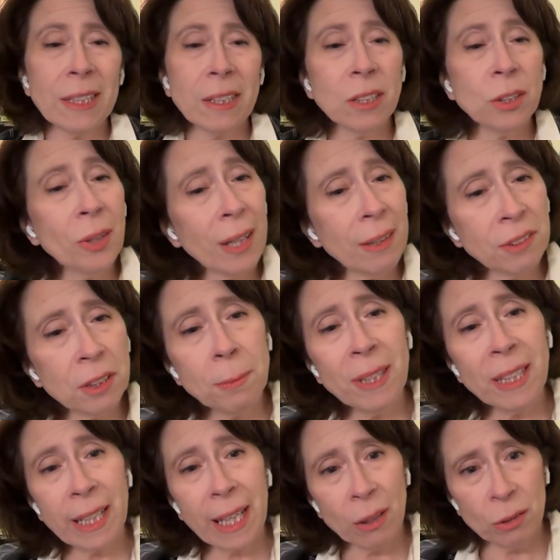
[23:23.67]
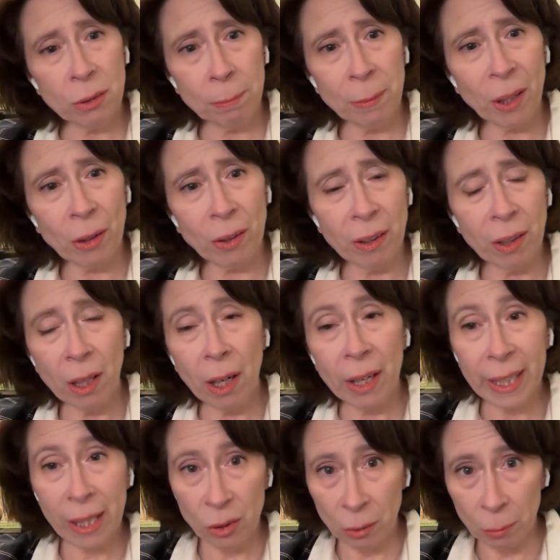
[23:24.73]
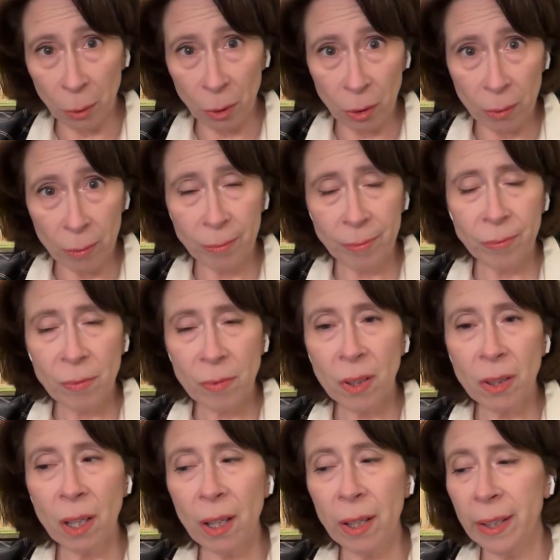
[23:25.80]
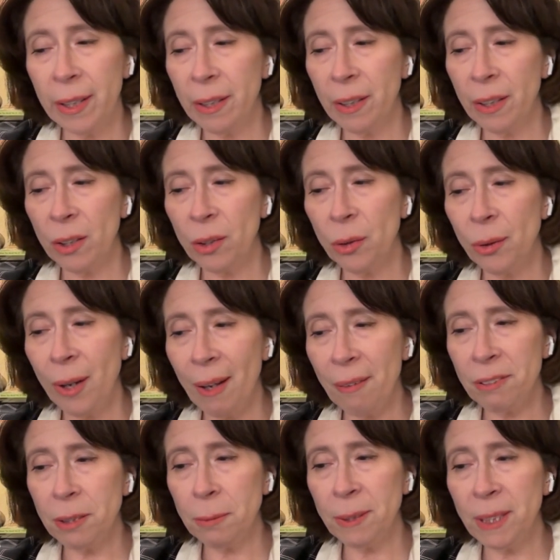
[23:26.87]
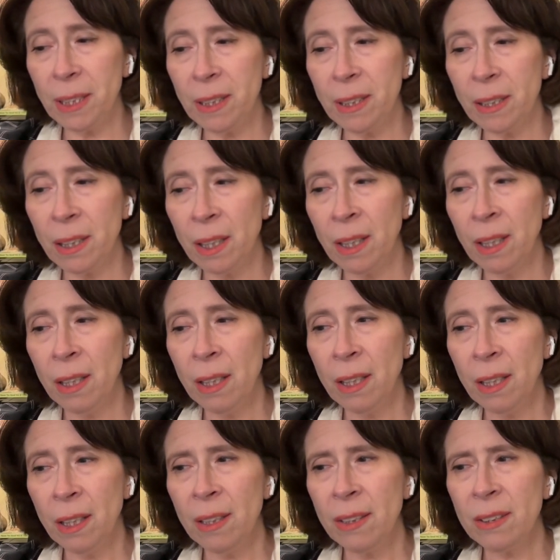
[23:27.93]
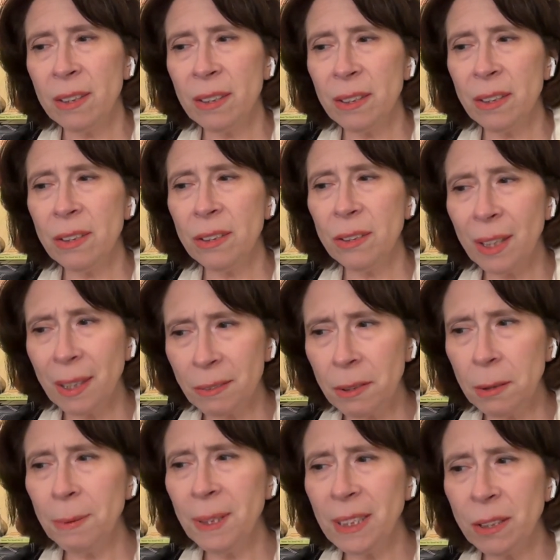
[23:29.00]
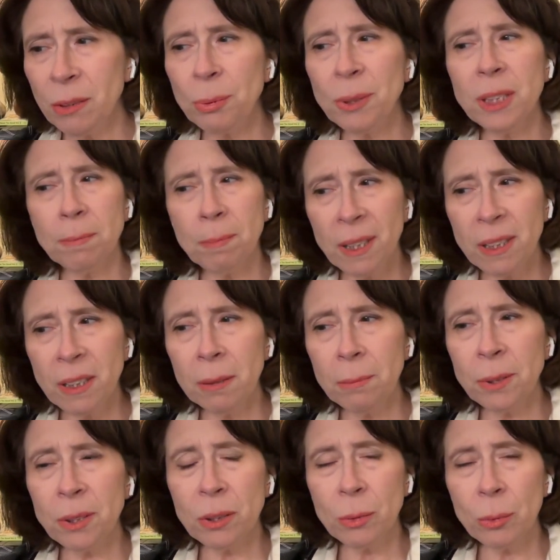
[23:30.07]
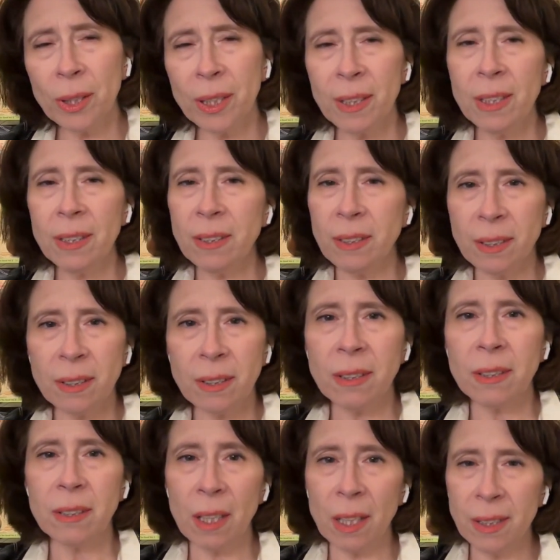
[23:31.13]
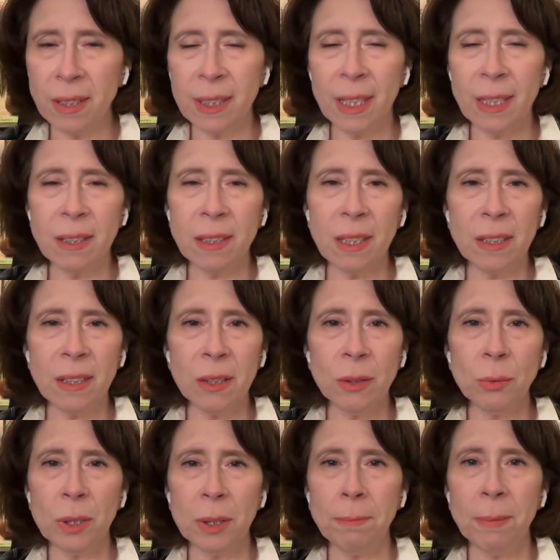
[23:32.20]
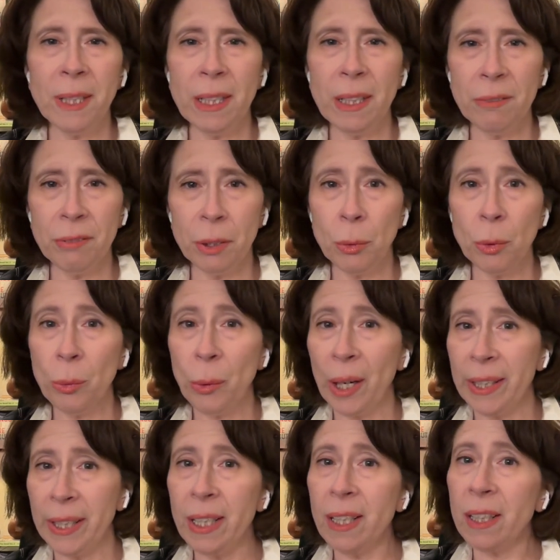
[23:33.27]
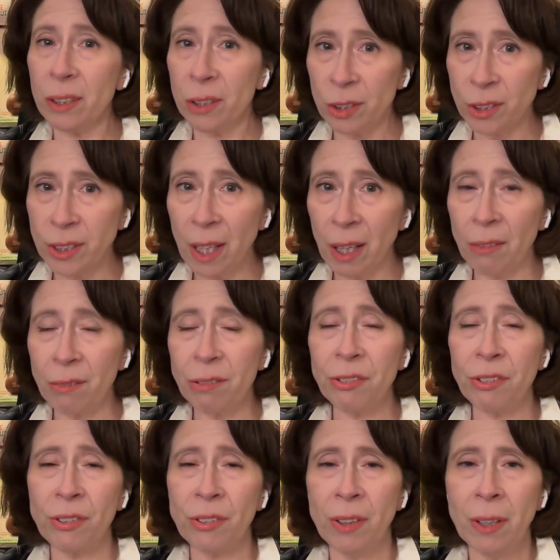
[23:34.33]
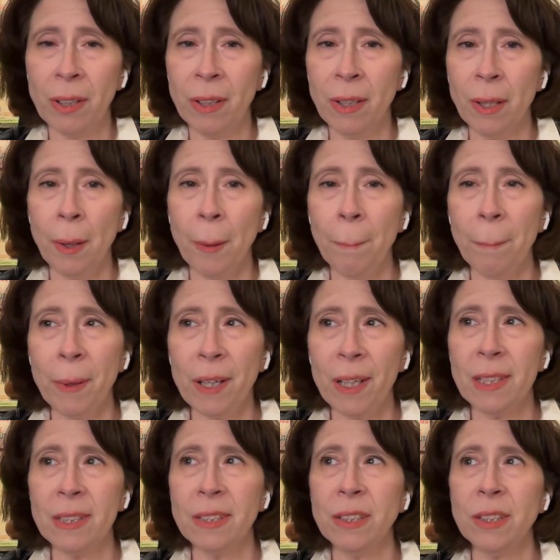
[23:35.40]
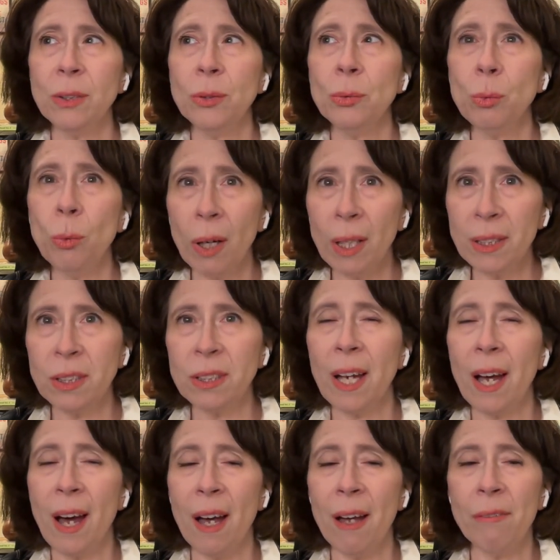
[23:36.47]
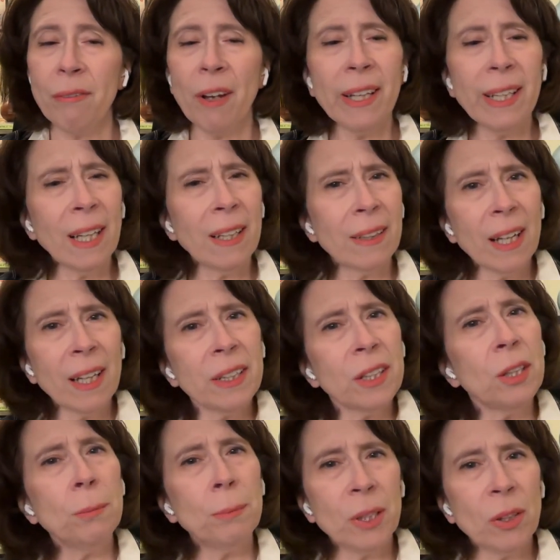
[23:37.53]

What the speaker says: You have to be accountable, and you have to be as responsible with this content as you would be if you were writing it yourself, because you want to have, again, that human